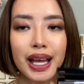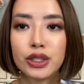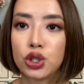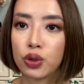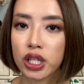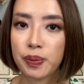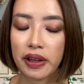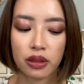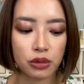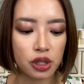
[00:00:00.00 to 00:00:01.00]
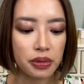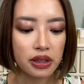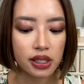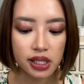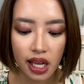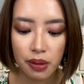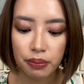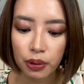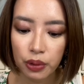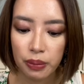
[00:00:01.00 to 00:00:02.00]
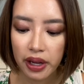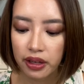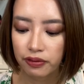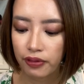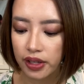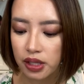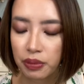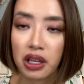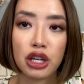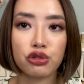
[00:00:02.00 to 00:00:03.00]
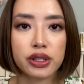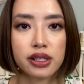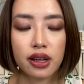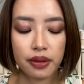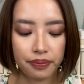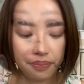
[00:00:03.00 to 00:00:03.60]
I don't expect them to be the same, but we might find something interesting.